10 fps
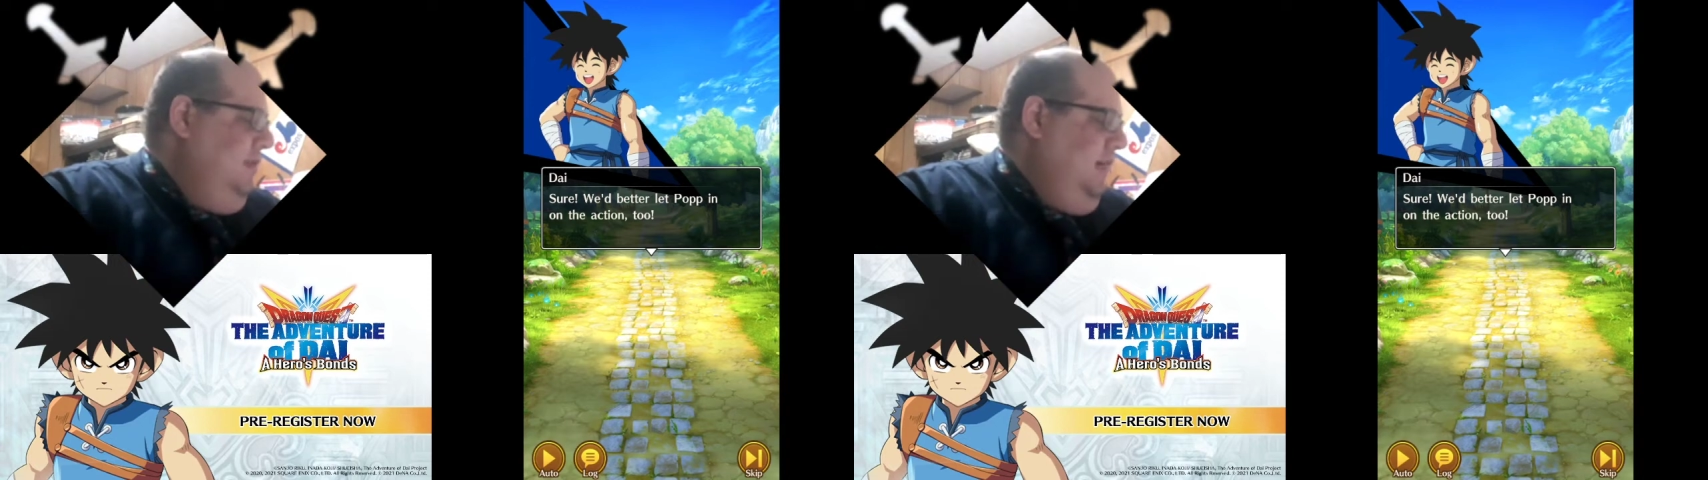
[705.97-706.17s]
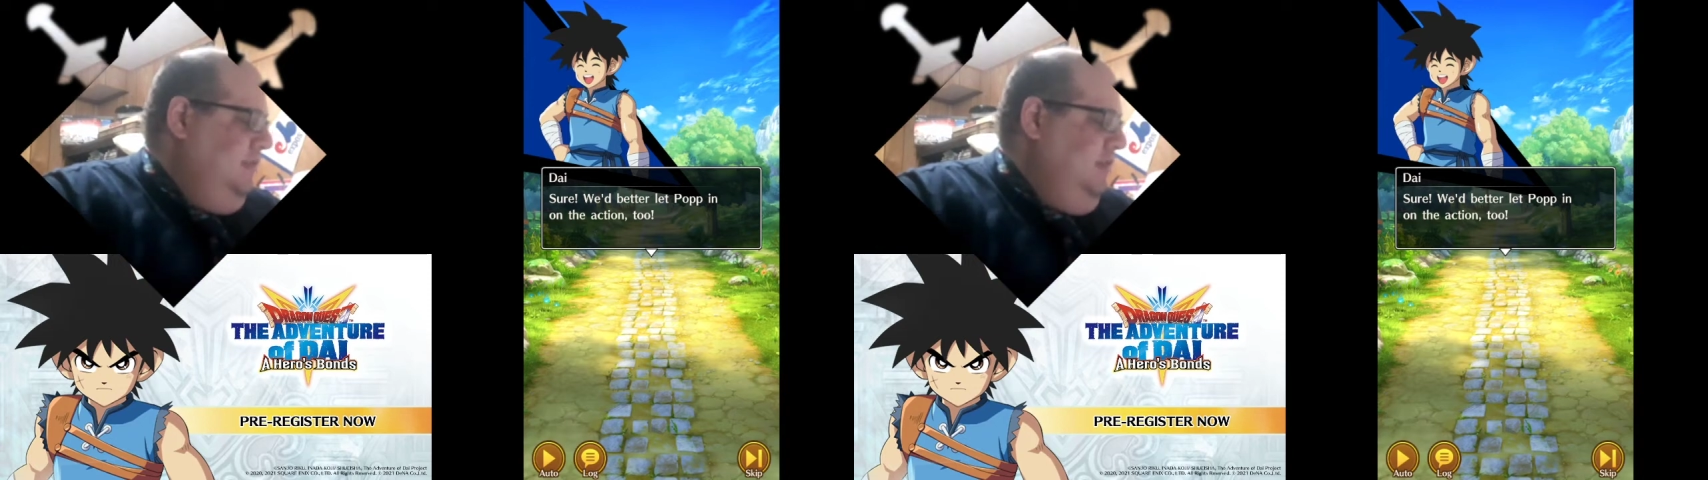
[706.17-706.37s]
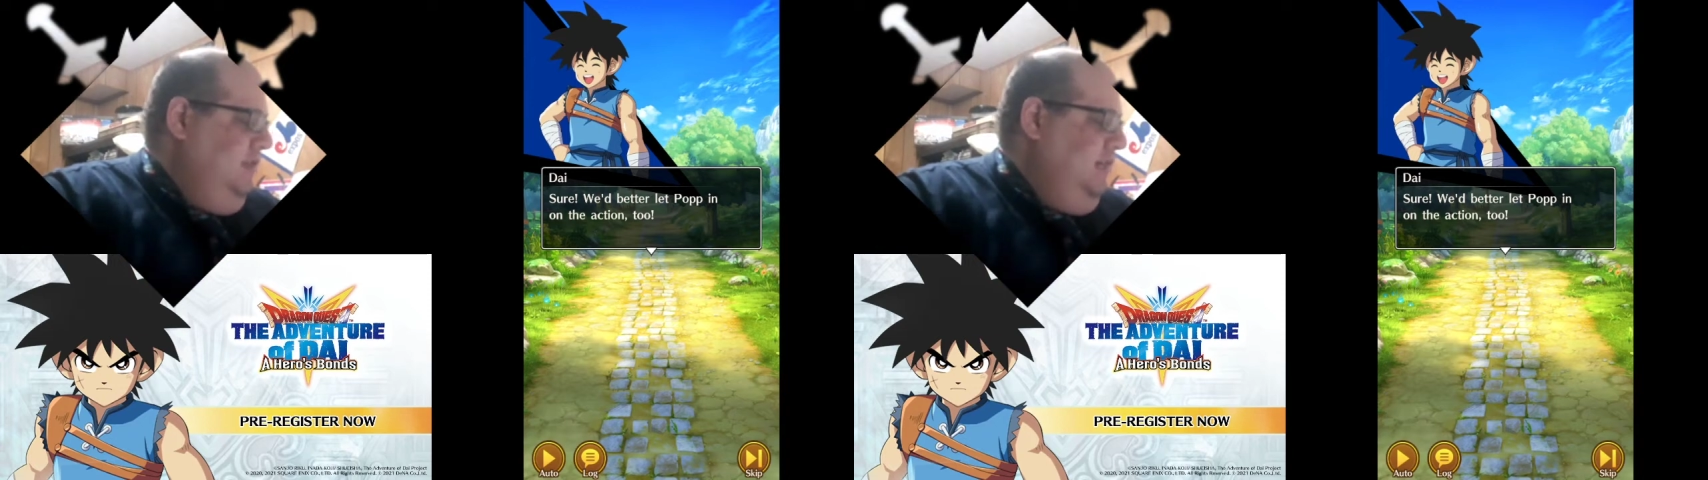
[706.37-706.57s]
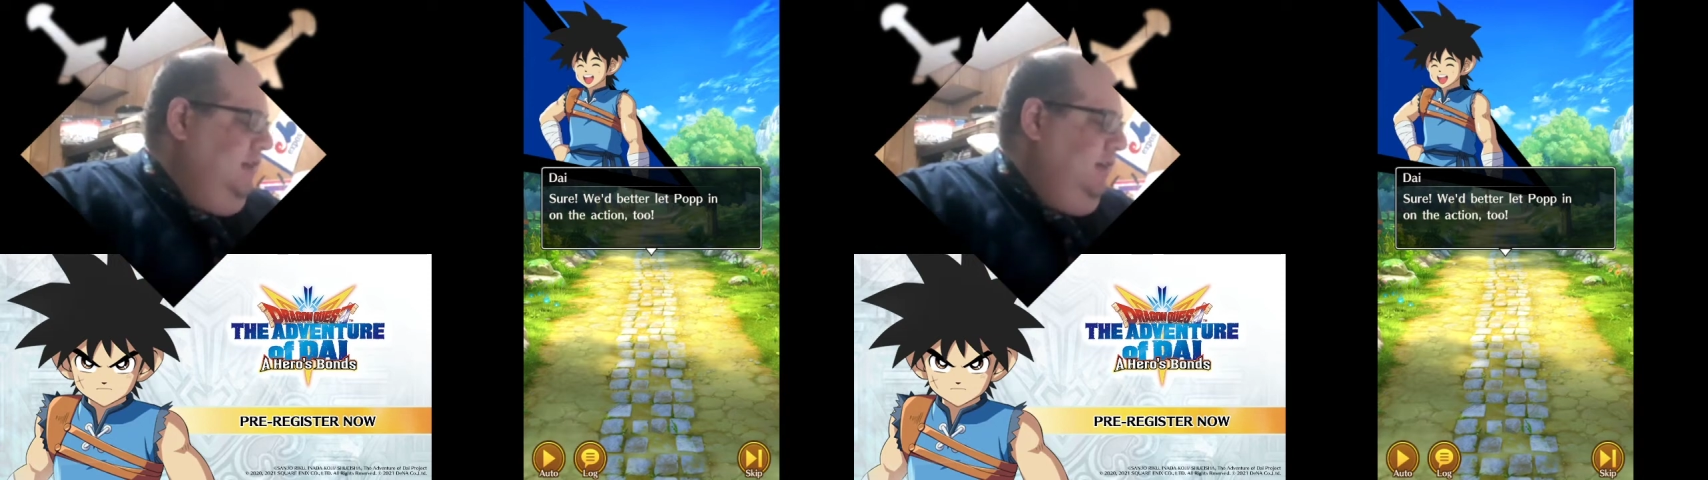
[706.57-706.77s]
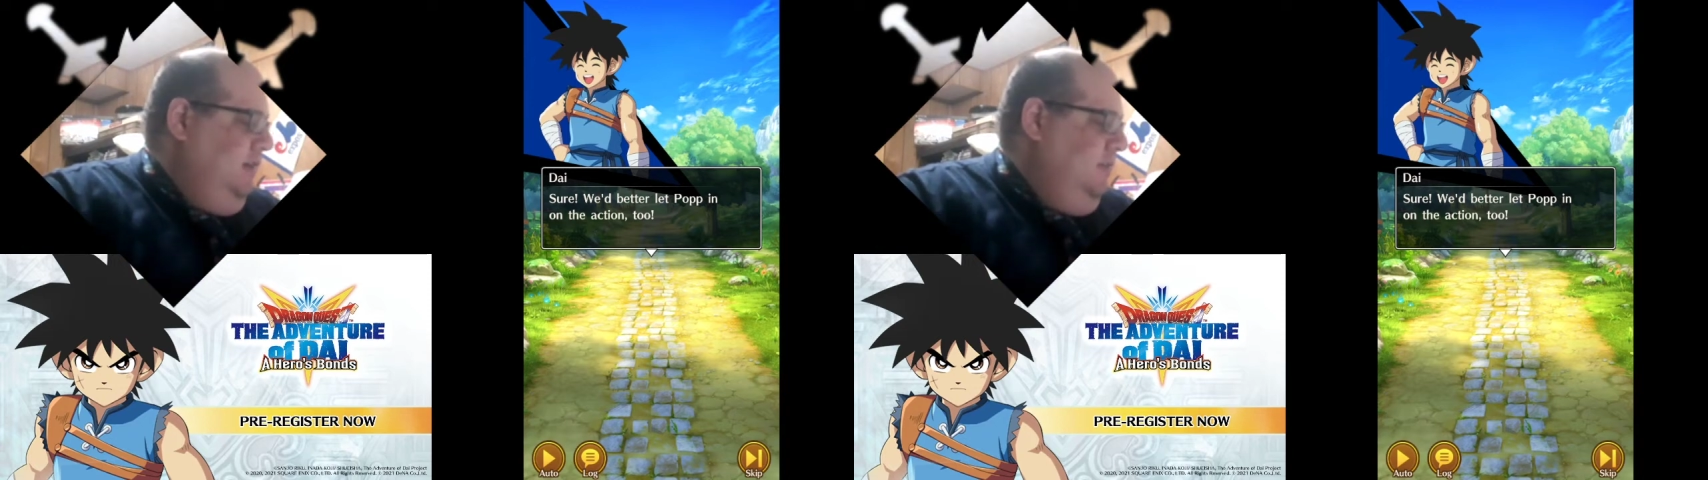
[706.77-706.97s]
guys are here. Take a
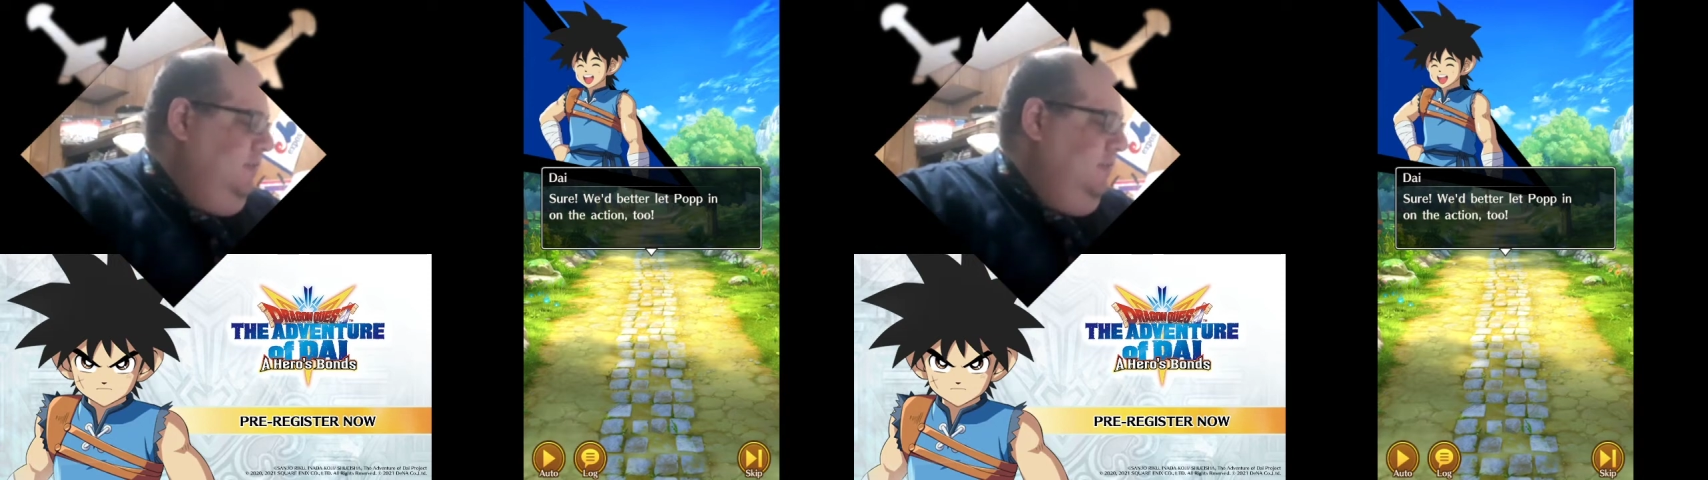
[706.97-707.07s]
look.